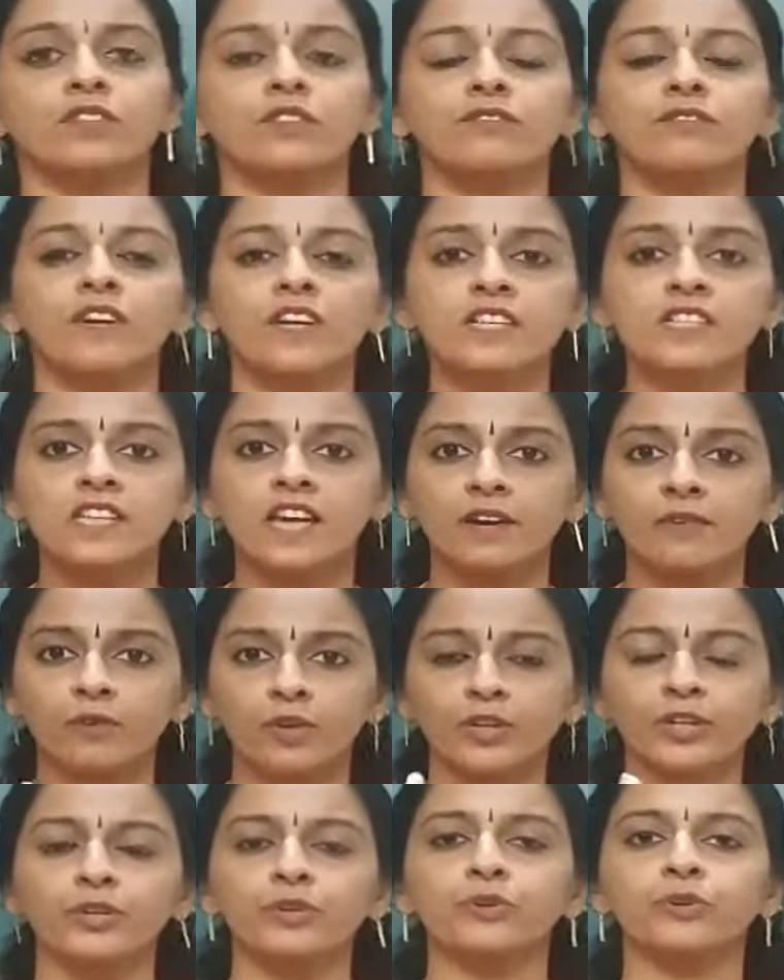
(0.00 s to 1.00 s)
So first I
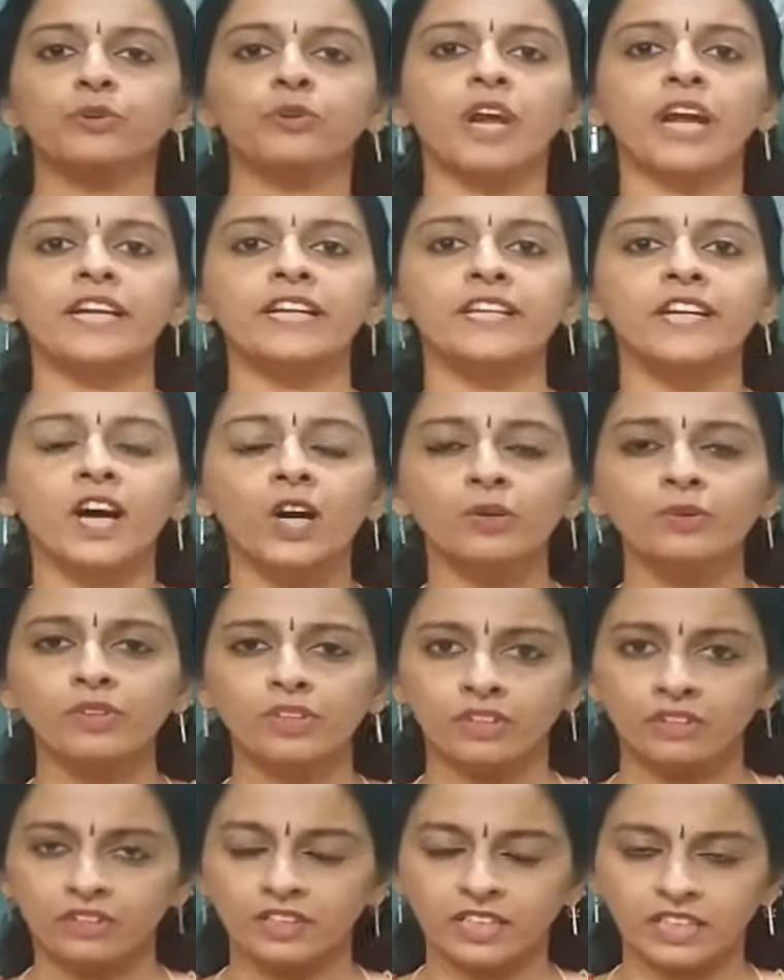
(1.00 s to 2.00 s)
want you to write down
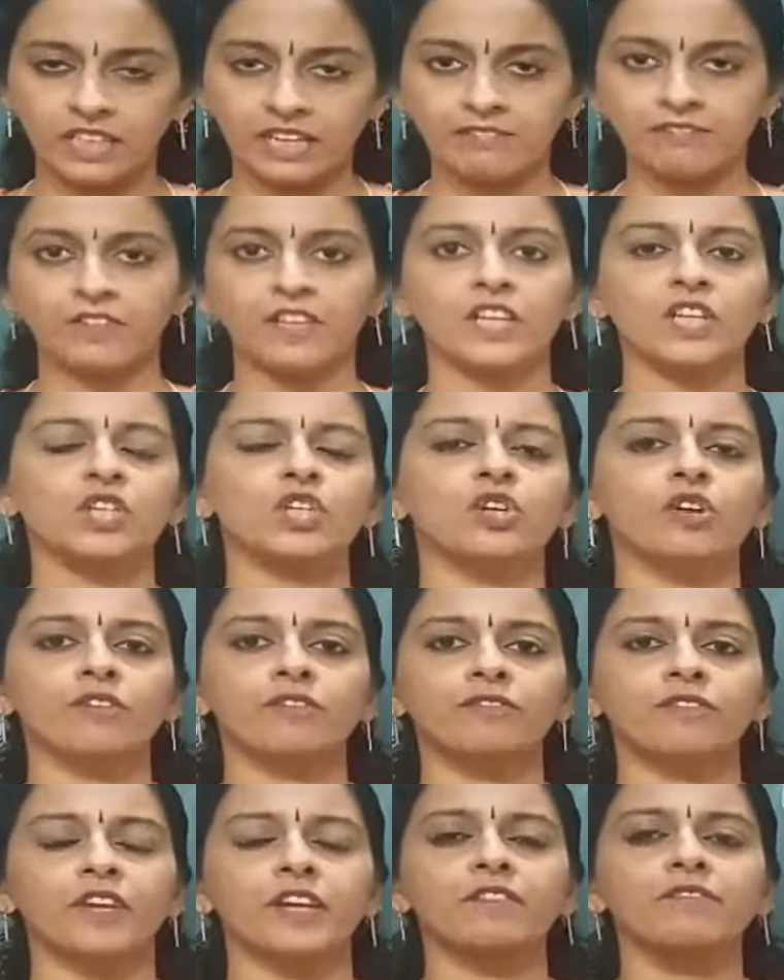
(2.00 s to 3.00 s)
the definition
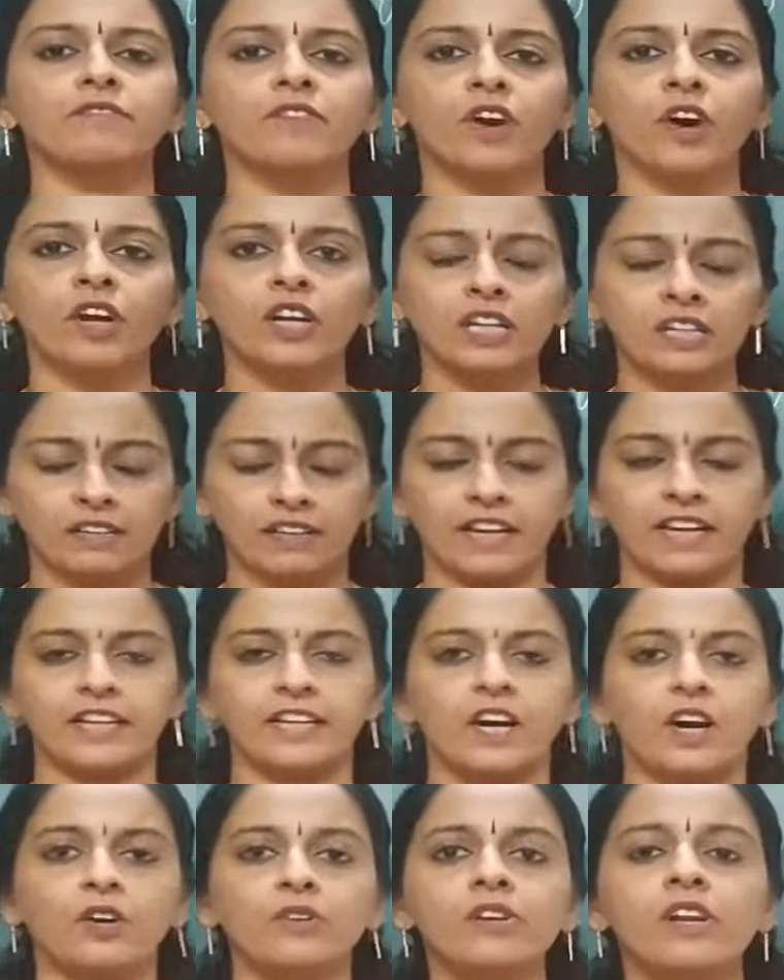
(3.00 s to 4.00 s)
of free fall.
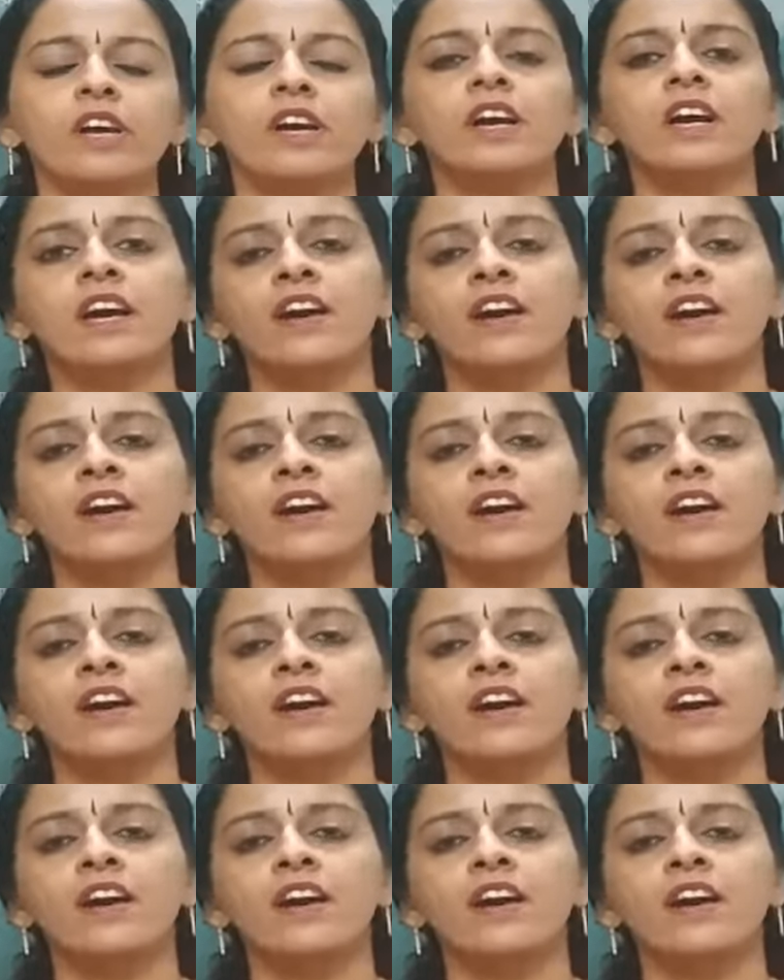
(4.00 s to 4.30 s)
Write down.